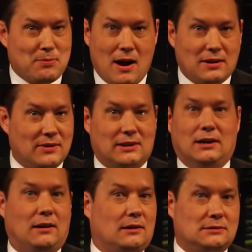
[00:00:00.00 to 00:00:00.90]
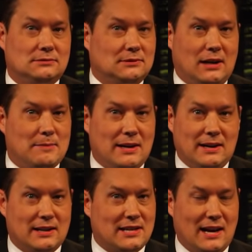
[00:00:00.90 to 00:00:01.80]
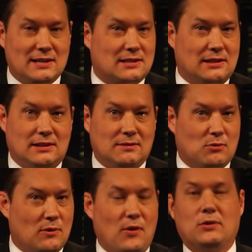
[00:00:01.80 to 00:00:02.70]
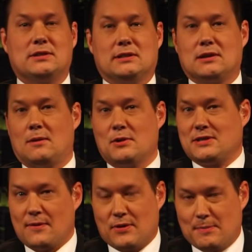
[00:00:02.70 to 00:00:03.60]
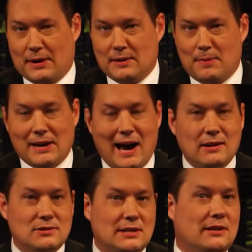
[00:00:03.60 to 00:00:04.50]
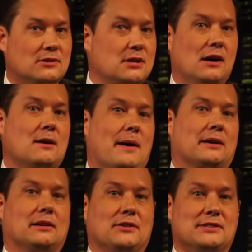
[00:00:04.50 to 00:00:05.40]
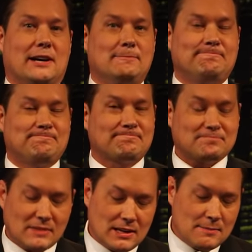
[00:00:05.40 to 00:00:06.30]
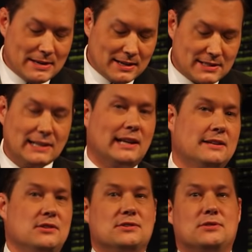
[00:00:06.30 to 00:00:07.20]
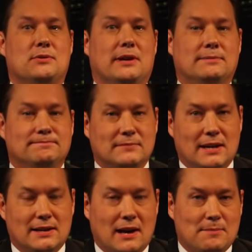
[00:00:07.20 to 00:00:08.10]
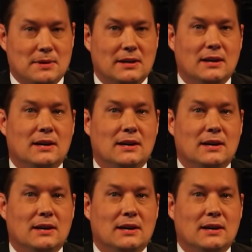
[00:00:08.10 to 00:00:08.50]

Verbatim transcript: proud of it at all. I mean, it's honestly revolting to almost everybody, but I don't sit here and talk about it all the time because I'd like you to tune in and not be